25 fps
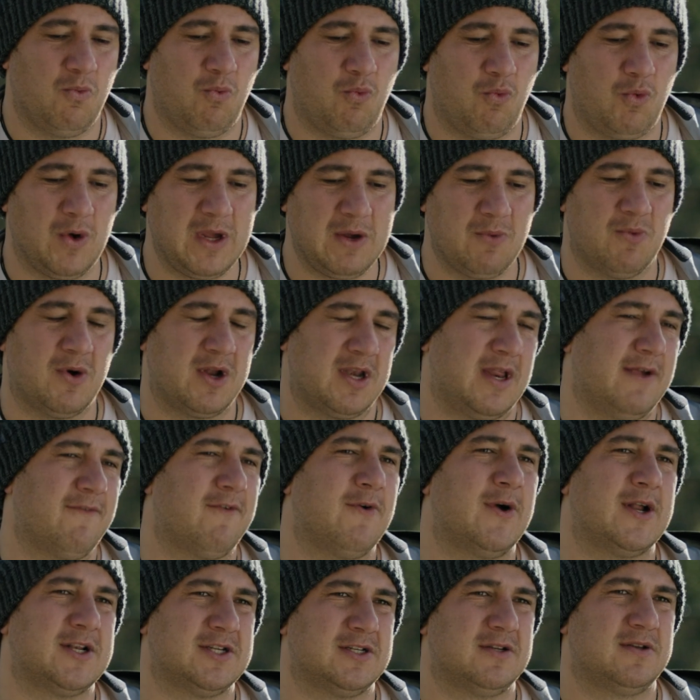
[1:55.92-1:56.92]
we want
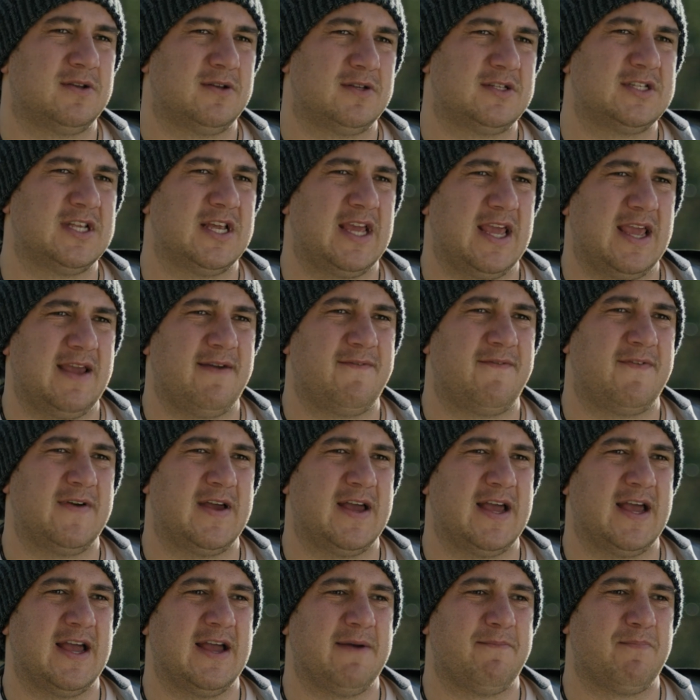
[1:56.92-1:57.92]
everyone to have
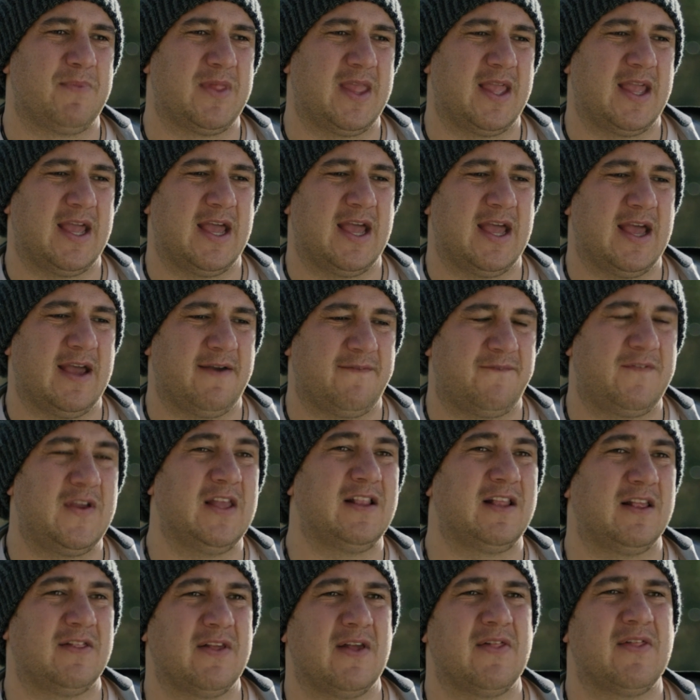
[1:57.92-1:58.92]
um, a
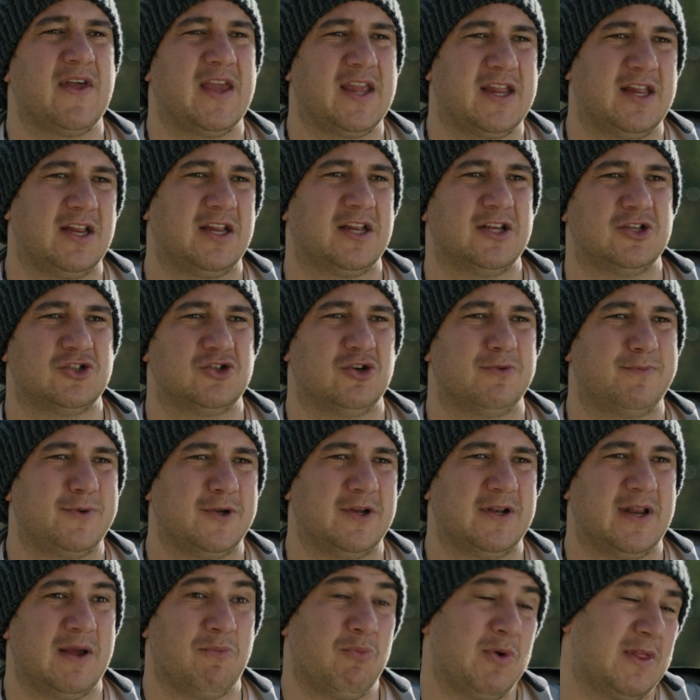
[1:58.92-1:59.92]
feeling that they can
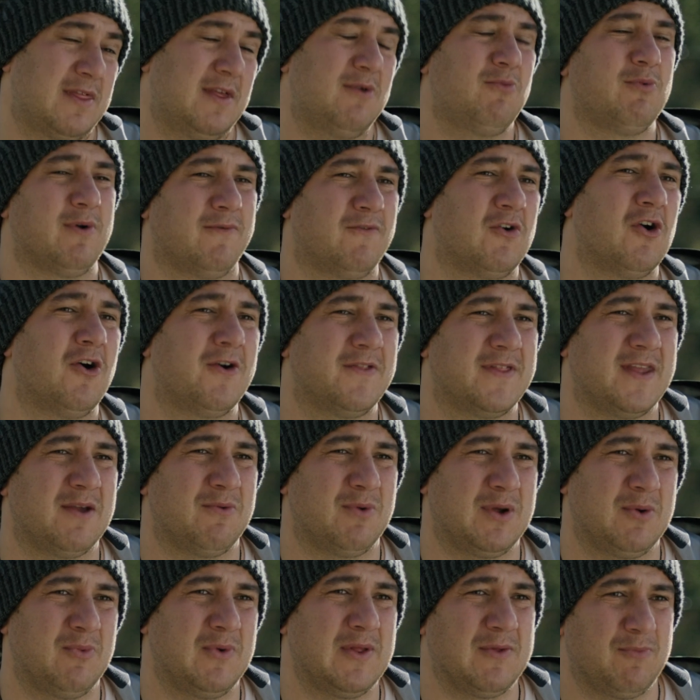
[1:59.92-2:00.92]
contribute, and we think we've got there.
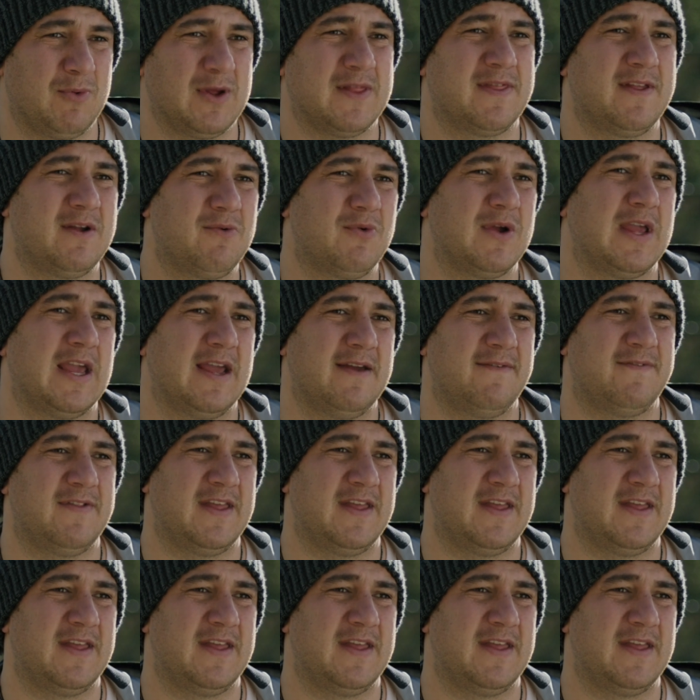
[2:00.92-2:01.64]
We, we, we think we have